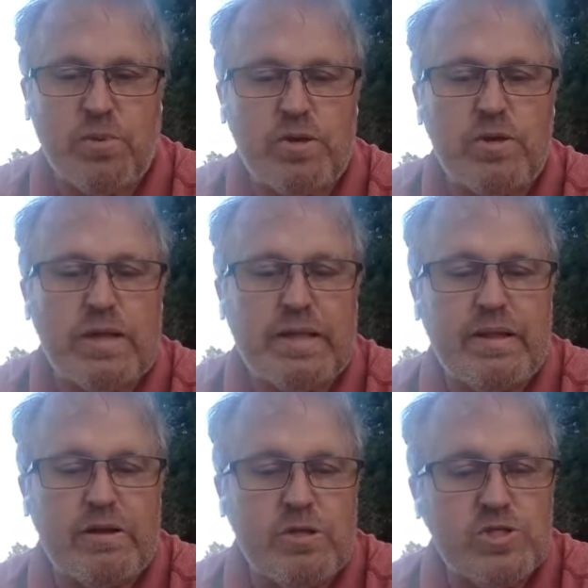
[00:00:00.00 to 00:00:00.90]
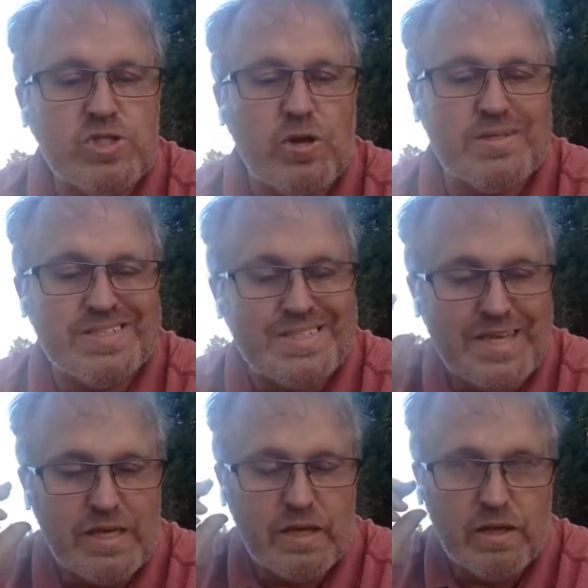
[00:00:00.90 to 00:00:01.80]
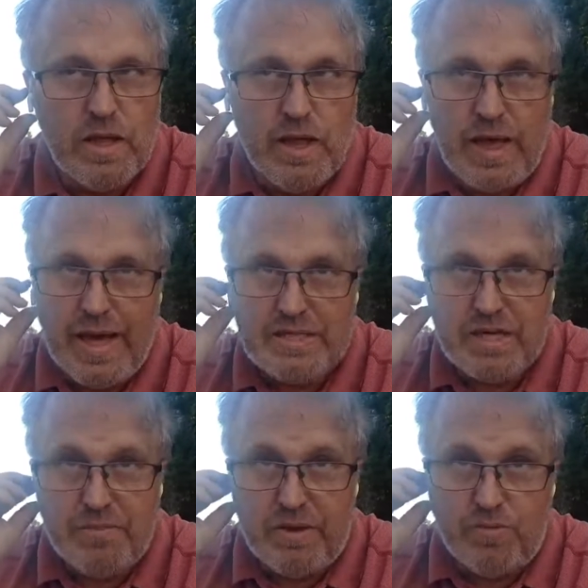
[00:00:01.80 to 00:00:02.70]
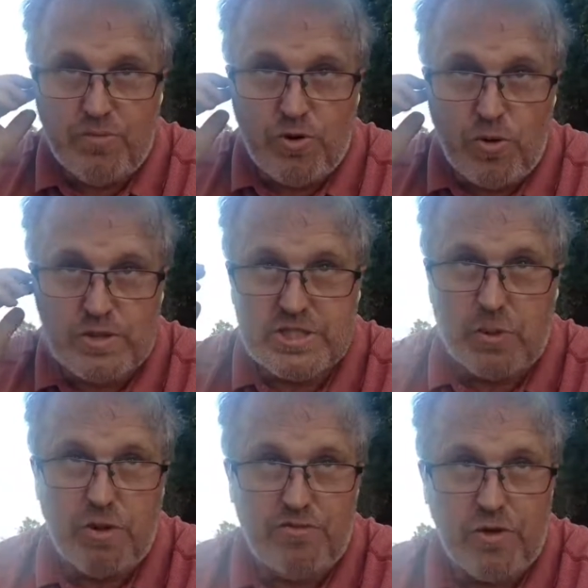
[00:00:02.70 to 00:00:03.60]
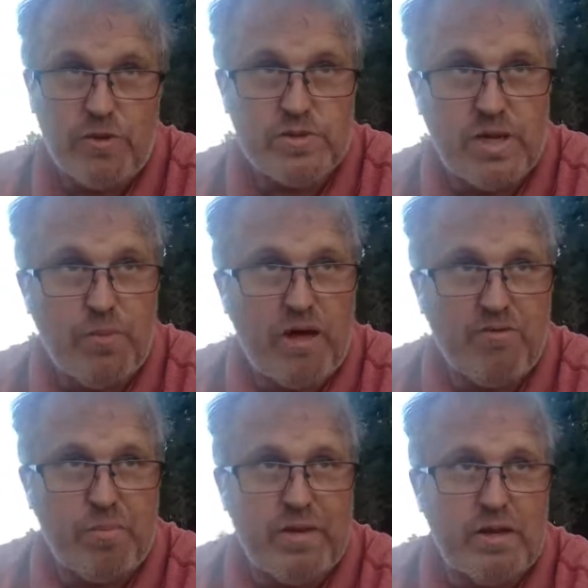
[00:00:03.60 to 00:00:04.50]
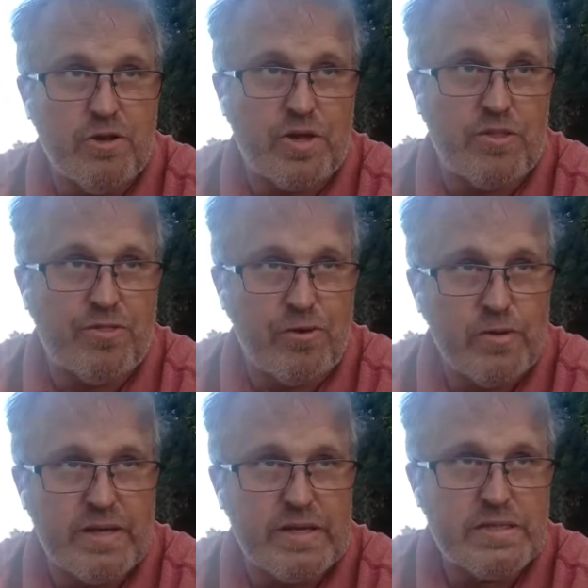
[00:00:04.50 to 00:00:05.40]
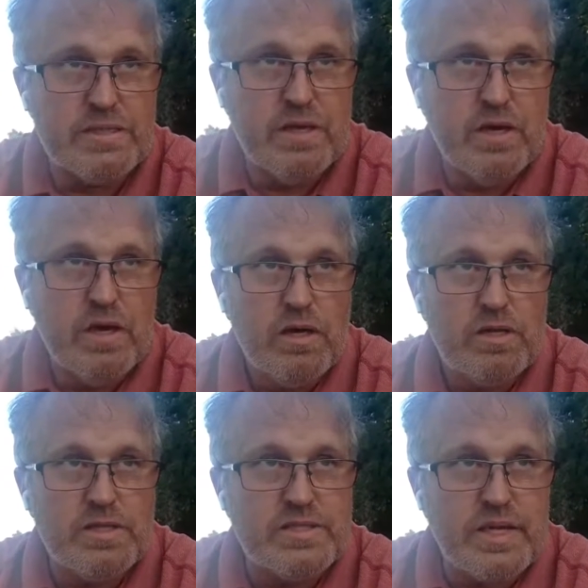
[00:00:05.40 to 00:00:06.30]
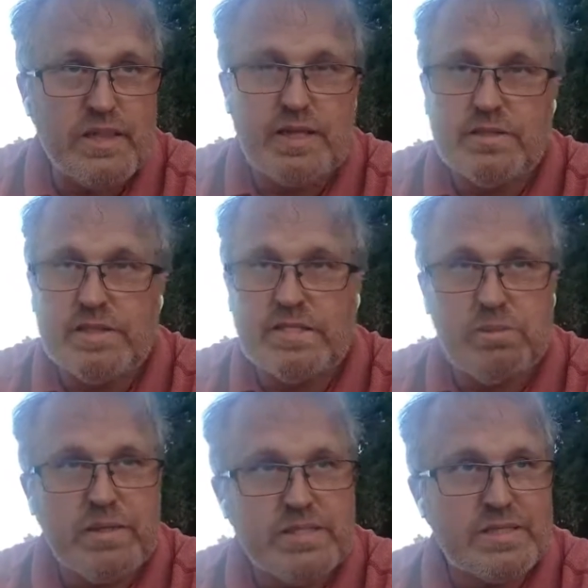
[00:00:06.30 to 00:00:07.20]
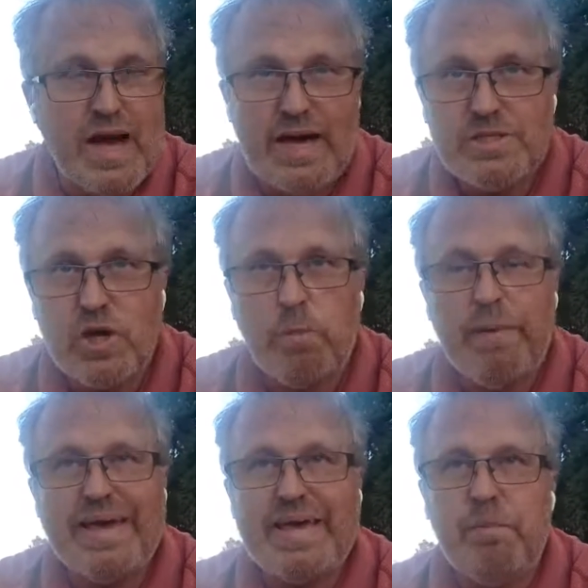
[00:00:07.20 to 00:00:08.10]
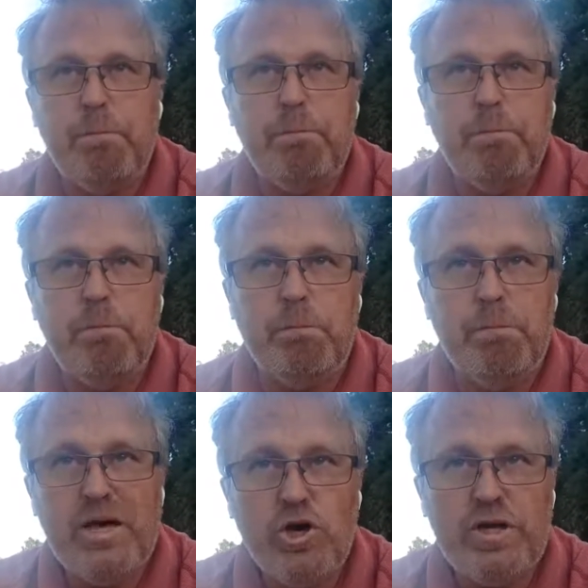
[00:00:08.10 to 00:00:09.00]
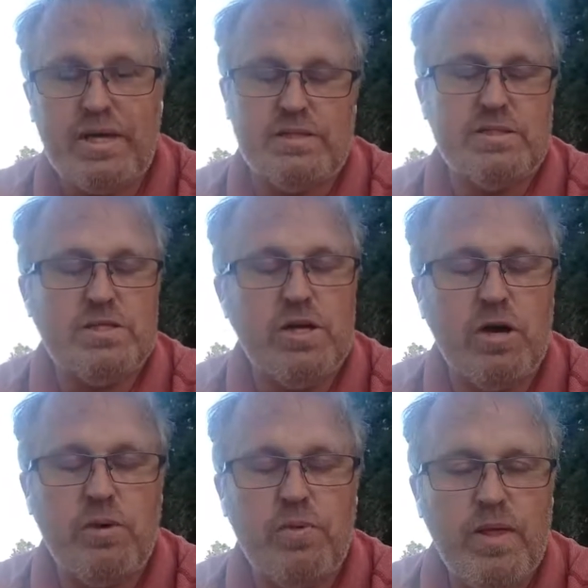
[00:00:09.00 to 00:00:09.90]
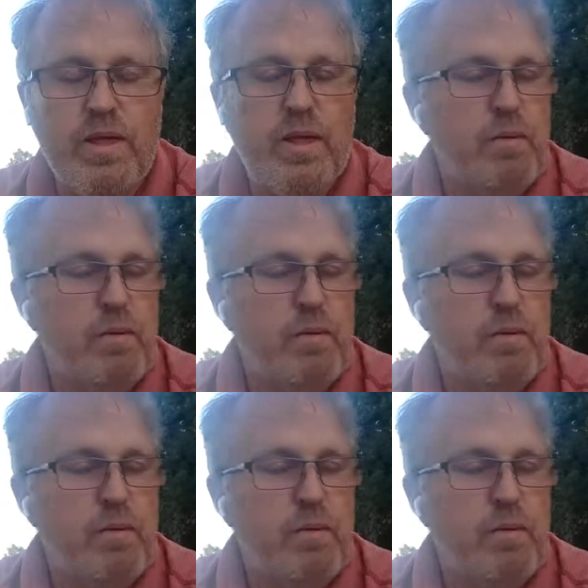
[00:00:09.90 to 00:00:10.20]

But when you get in there and you start seeing, as I've been doing some reviews and when we've been looking through this, to see that some of these guys are making millions, million